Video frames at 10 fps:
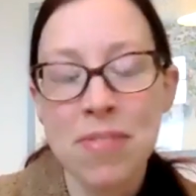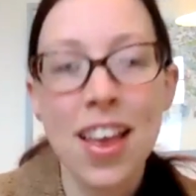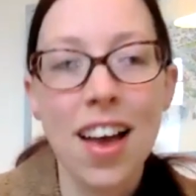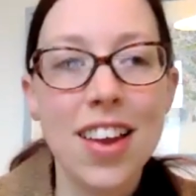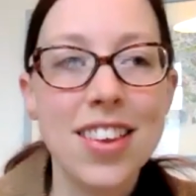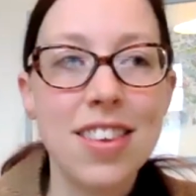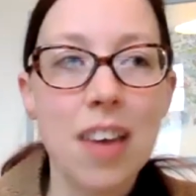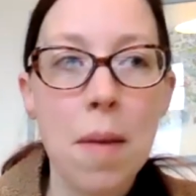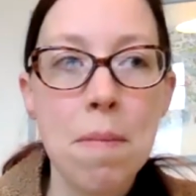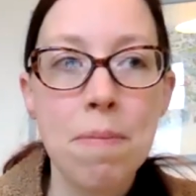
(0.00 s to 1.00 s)

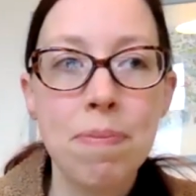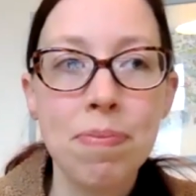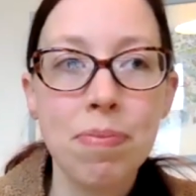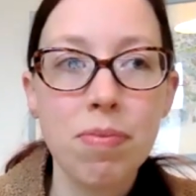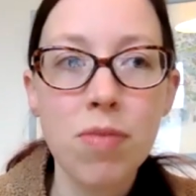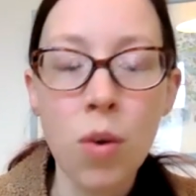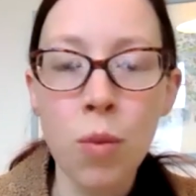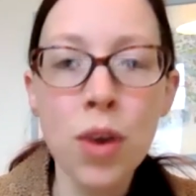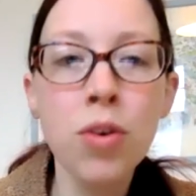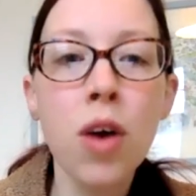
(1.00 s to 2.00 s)
And
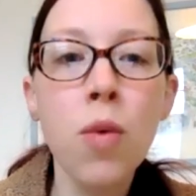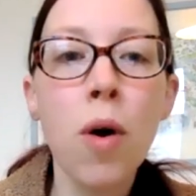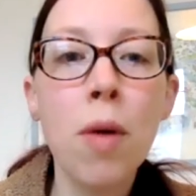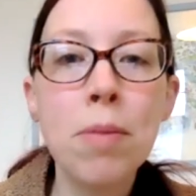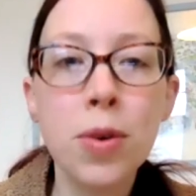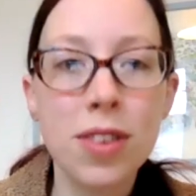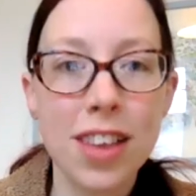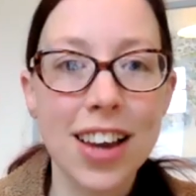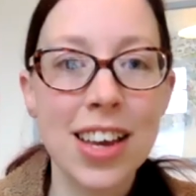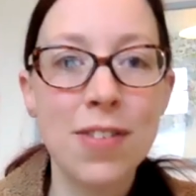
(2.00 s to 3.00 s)
we all know what a boost
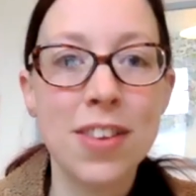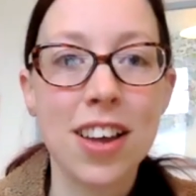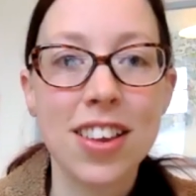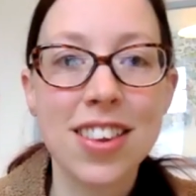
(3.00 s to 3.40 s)
that gives us.